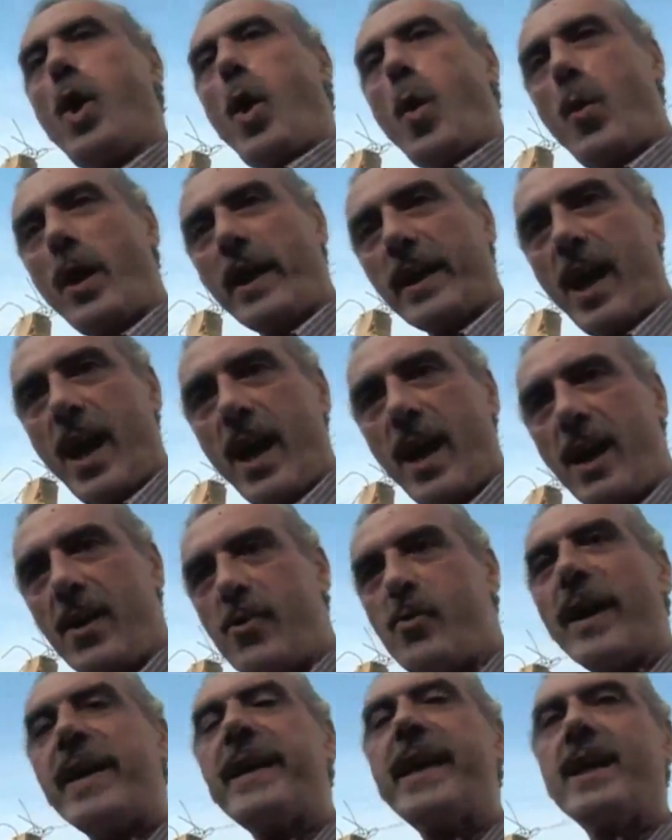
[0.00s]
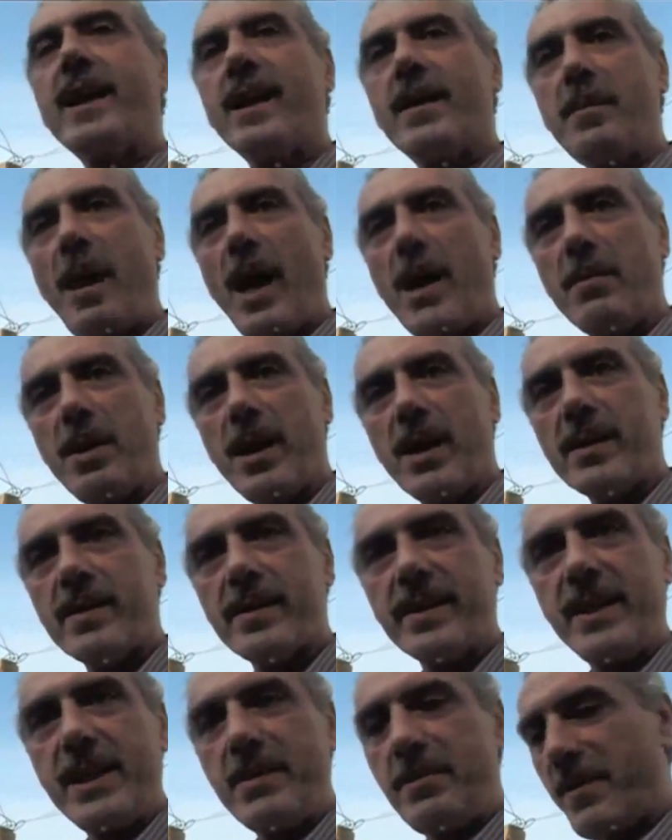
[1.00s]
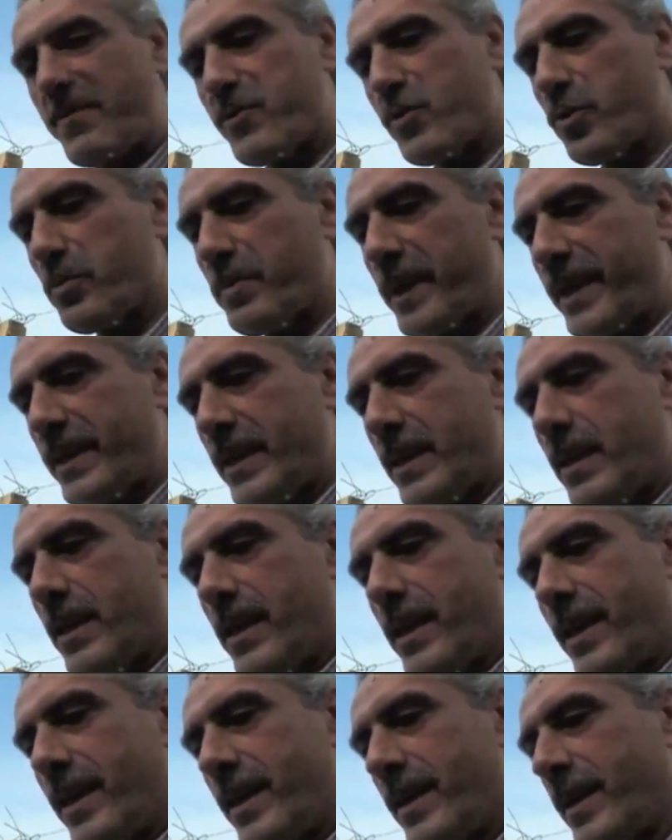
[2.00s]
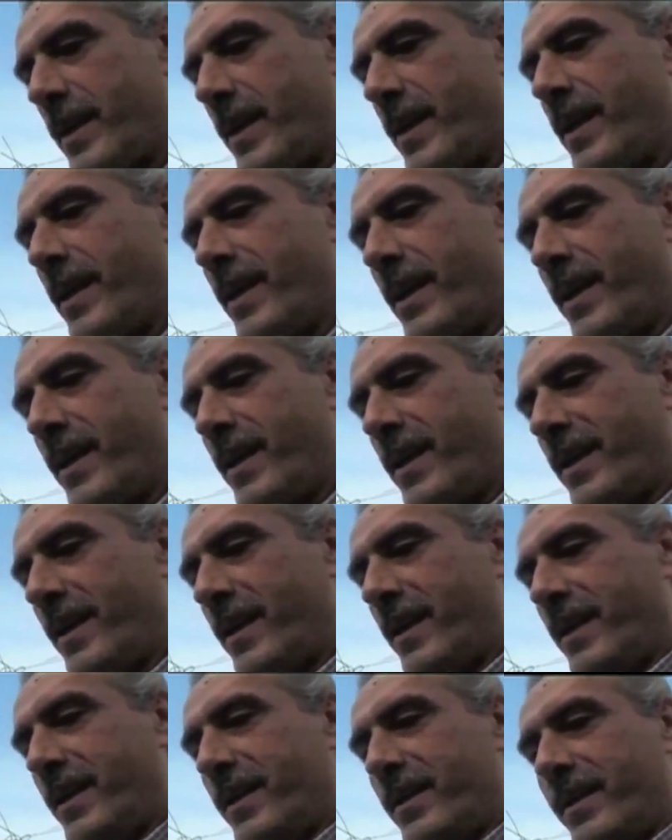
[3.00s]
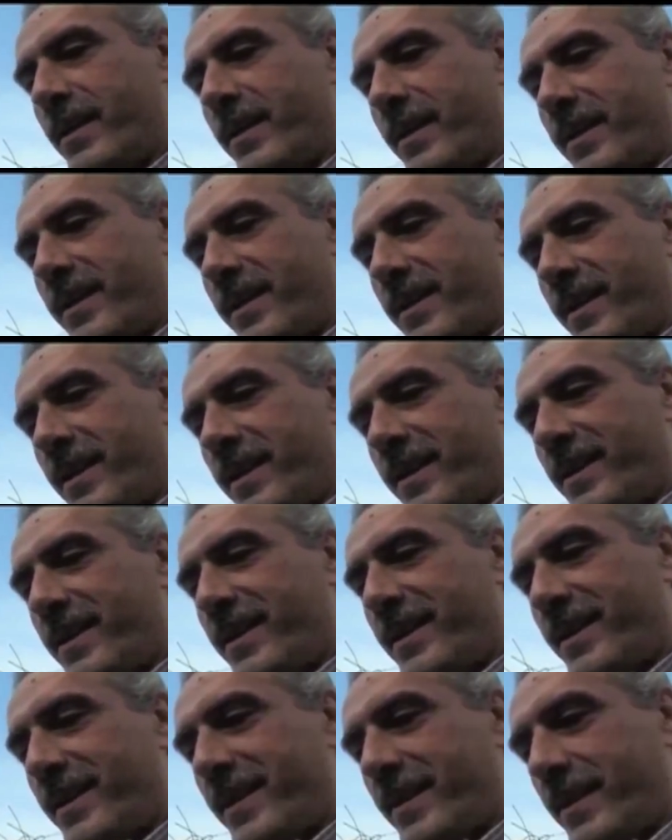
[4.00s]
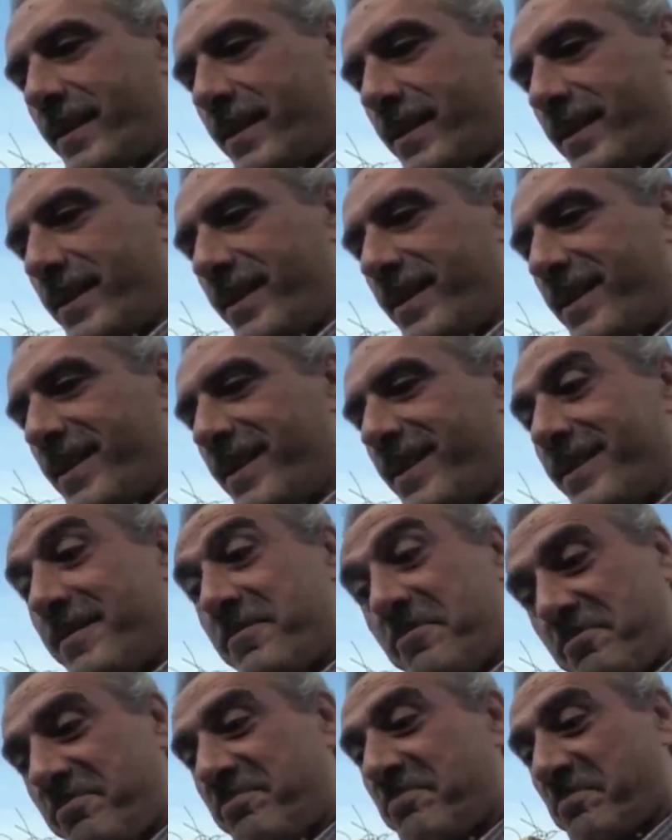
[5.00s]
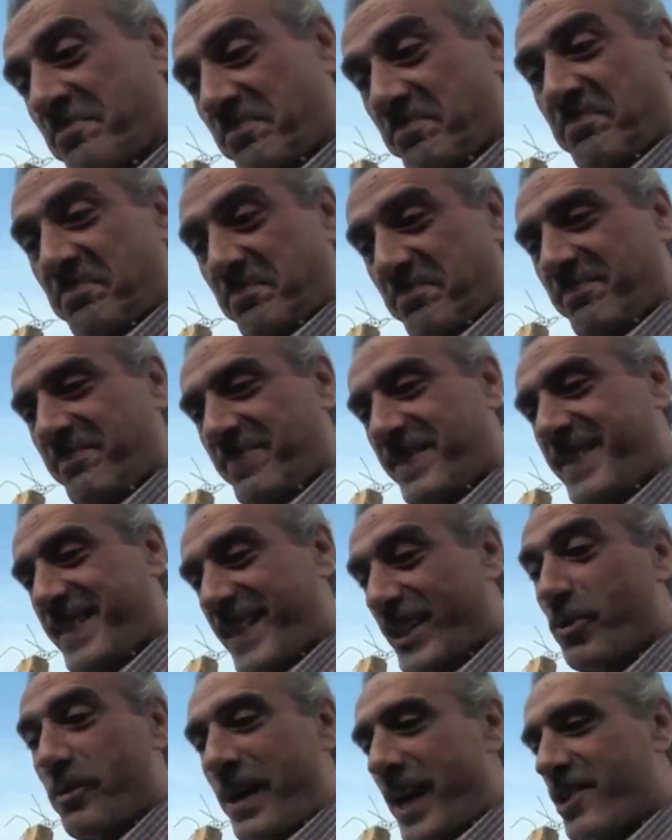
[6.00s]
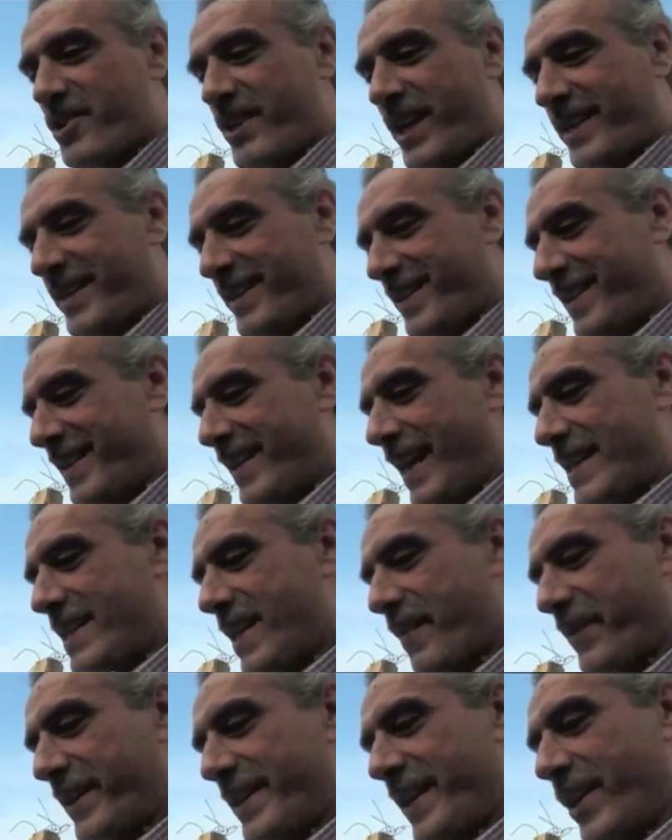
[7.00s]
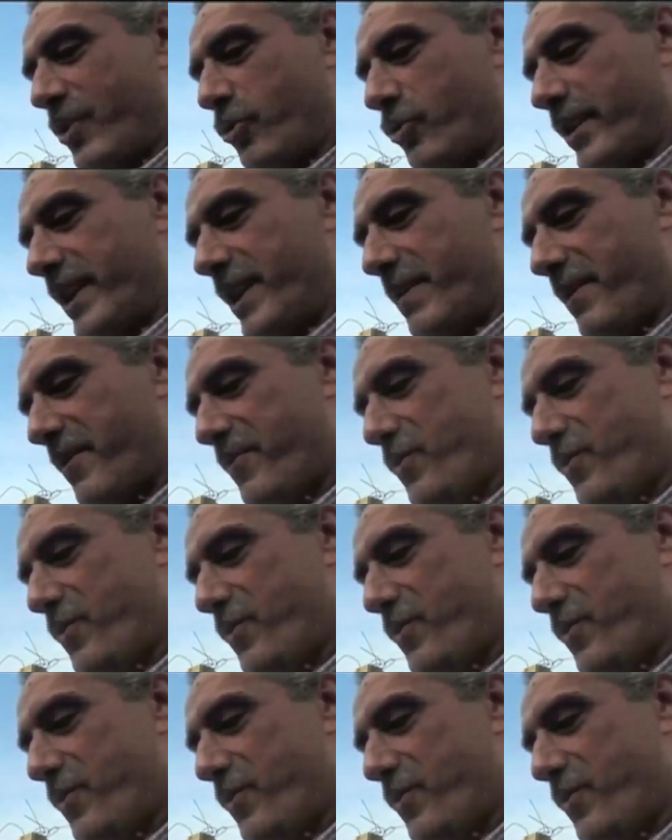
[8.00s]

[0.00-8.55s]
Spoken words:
of memory. What happens when you ask a question to someone on an event that may have happened 15 or 20 or 25 years